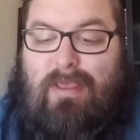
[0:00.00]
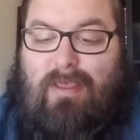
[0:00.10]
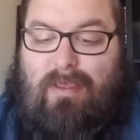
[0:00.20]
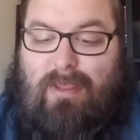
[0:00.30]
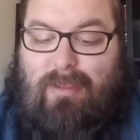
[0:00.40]

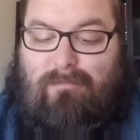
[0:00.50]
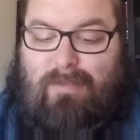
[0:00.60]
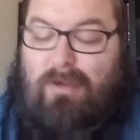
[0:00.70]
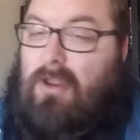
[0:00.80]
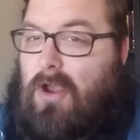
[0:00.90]
And
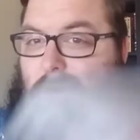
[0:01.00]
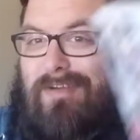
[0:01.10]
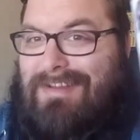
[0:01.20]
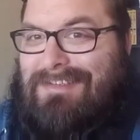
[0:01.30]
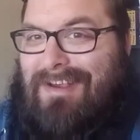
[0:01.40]
no,
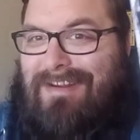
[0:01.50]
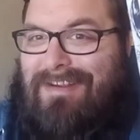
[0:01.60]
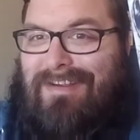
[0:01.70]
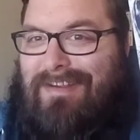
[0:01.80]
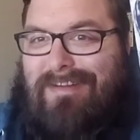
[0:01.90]
it's not
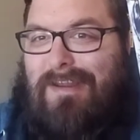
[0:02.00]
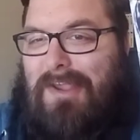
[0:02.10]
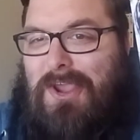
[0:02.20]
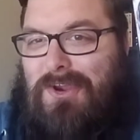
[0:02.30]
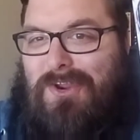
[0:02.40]
a
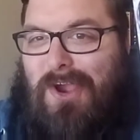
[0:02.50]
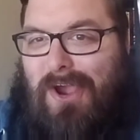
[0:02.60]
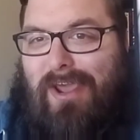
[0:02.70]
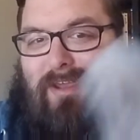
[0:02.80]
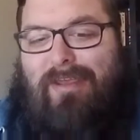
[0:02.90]

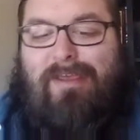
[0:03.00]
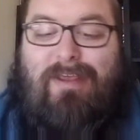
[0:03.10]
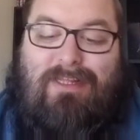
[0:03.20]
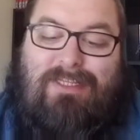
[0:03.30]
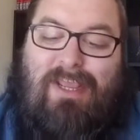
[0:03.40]
hentai.
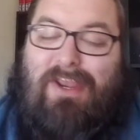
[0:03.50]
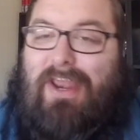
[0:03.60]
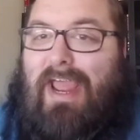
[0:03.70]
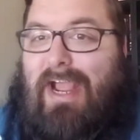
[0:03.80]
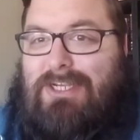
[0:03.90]
It's like an
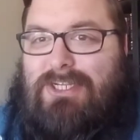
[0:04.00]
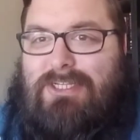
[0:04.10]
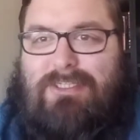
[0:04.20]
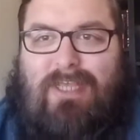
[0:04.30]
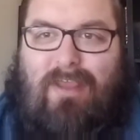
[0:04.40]
action
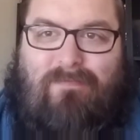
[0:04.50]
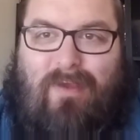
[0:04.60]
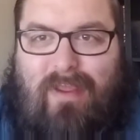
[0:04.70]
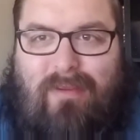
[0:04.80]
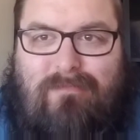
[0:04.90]

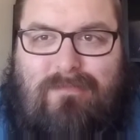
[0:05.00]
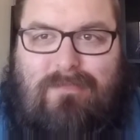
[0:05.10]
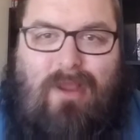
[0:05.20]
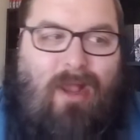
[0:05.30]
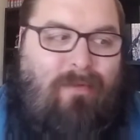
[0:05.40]
sci-fi
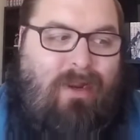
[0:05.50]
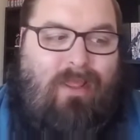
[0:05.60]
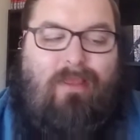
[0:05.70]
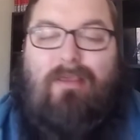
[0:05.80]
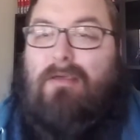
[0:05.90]

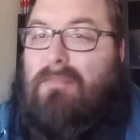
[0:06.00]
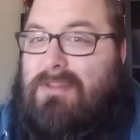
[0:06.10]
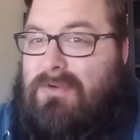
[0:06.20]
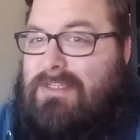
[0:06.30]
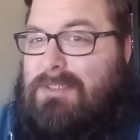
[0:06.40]
comedy, but
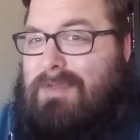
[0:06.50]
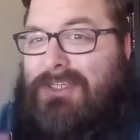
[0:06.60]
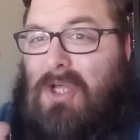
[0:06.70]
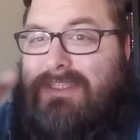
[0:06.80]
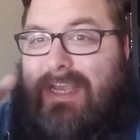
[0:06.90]
there is some
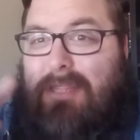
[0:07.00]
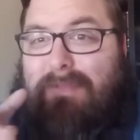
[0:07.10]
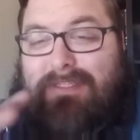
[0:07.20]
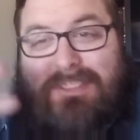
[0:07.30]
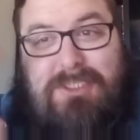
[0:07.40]
adult
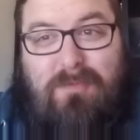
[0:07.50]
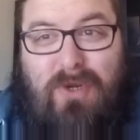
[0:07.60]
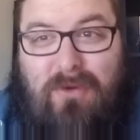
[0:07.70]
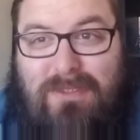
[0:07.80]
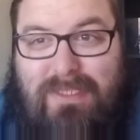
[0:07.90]
elements
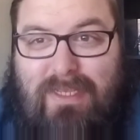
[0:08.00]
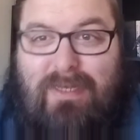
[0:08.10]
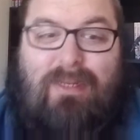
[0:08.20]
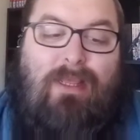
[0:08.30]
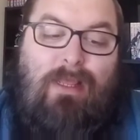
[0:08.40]
sprinkled
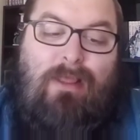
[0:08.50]
in.